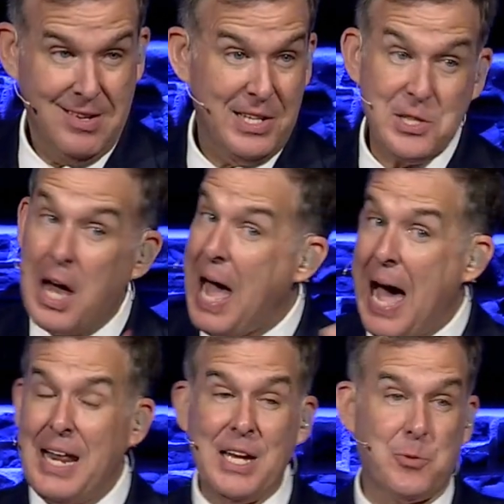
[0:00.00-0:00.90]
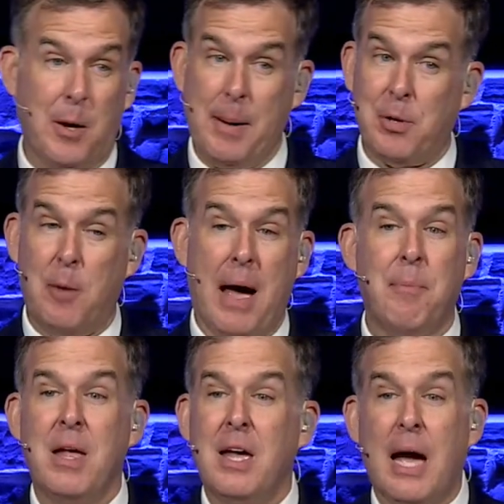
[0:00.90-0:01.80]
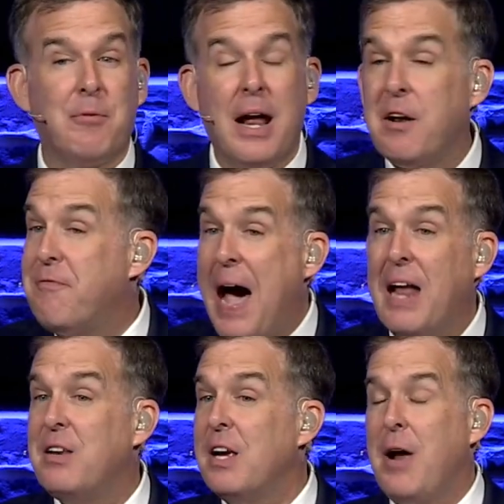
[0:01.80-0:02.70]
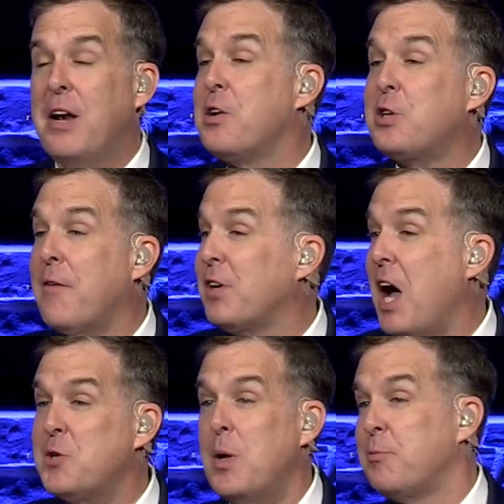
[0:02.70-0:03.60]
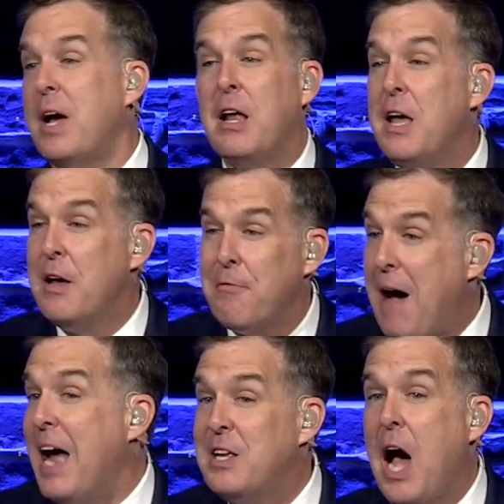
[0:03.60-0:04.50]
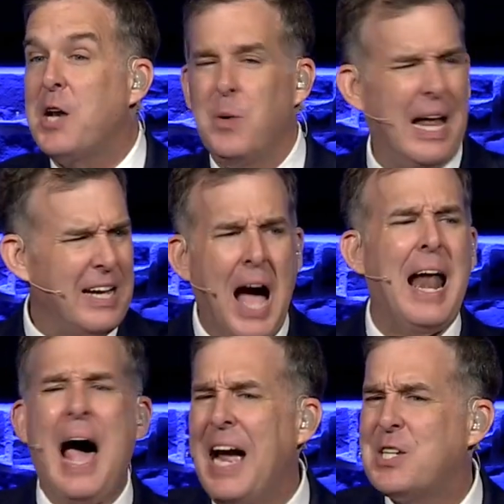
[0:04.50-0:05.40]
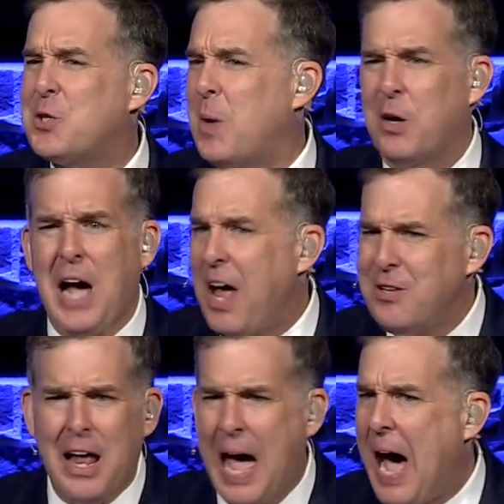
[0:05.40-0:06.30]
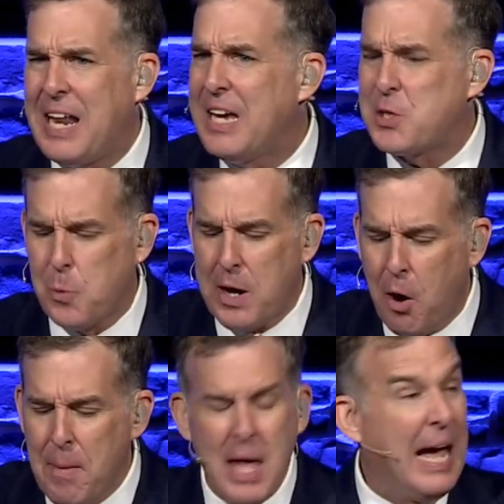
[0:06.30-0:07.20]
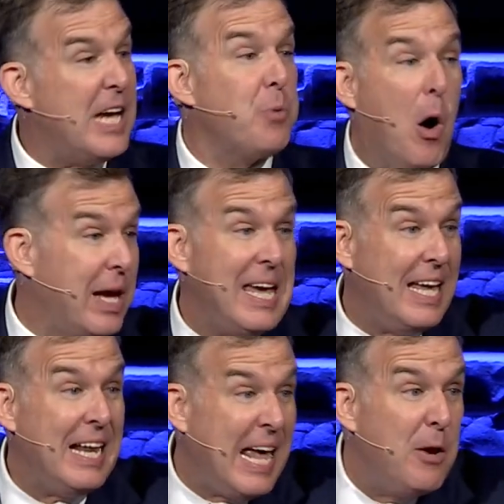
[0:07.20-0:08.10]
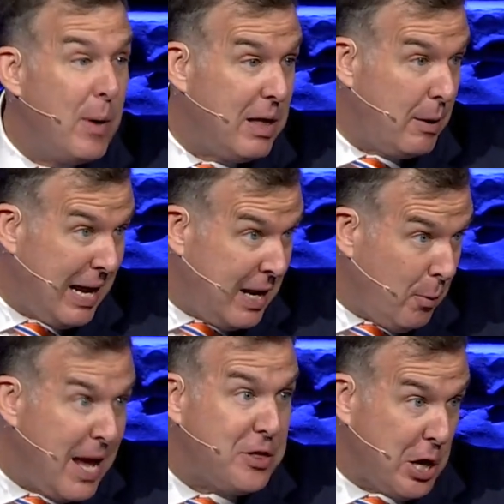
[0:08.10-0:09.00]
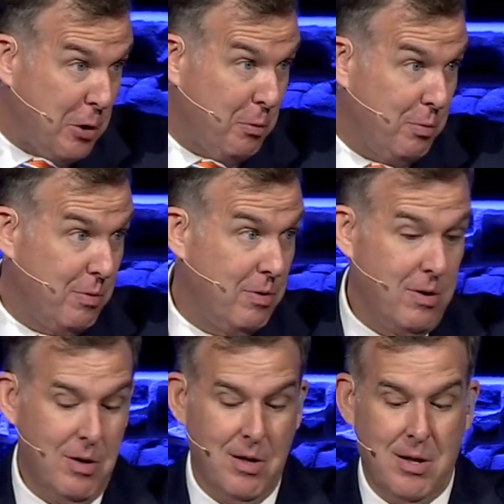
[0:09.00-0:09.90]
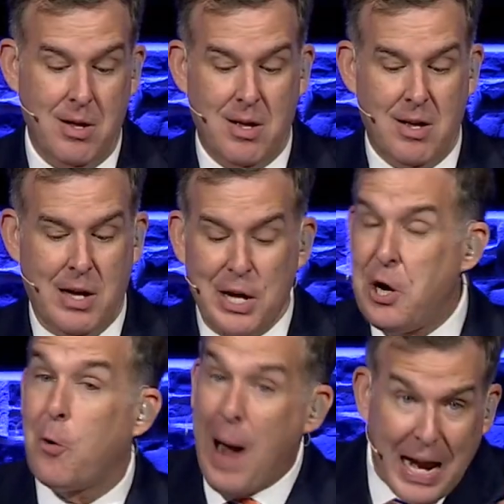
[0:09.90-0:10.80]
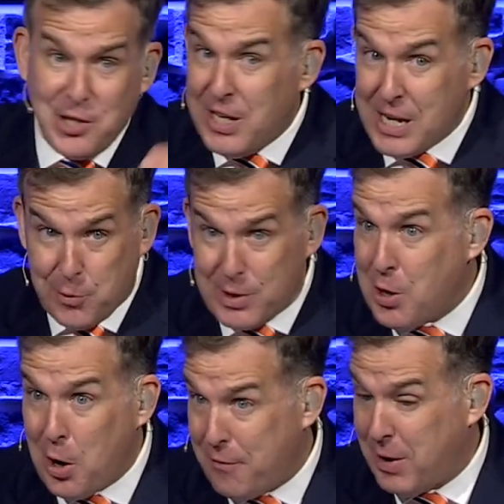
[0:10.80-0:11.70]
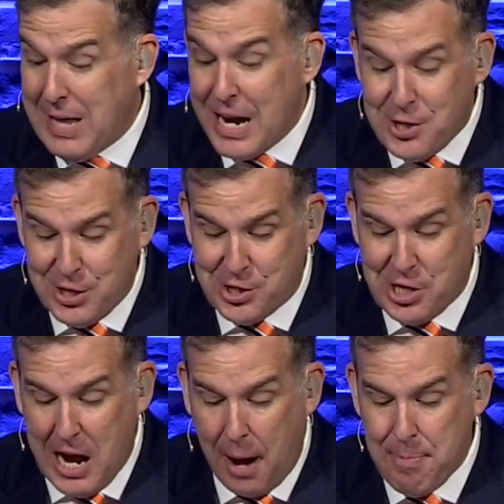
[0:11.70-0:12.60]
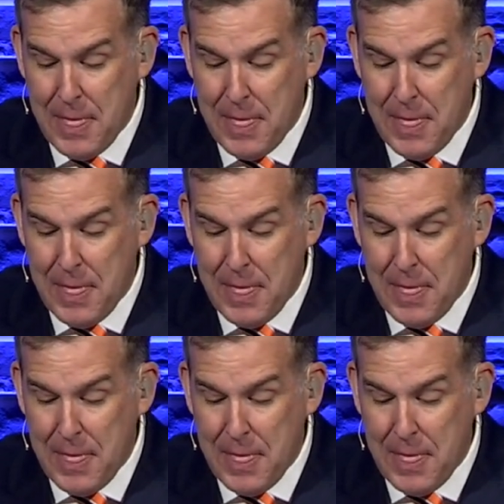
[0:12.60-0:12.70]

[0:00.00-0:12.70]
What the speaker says: It's not hiding his will. People talk about, I'm trying to discover God's will. I'm trying to find God's will. Like God hides his will. God's not hiding his will. He's walking in it with you. Direction is a result of relationship.